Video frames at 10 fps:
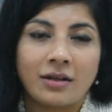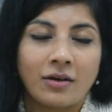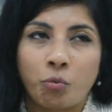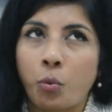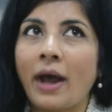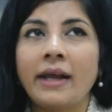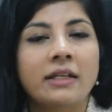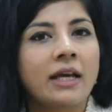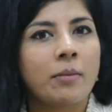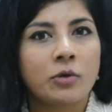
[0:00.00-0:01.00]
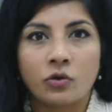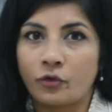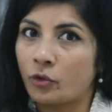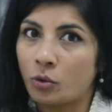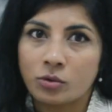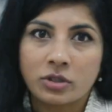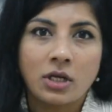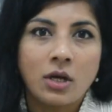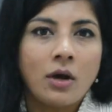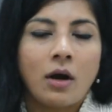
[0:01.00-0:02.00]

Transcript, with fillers: a wide gamut of roles.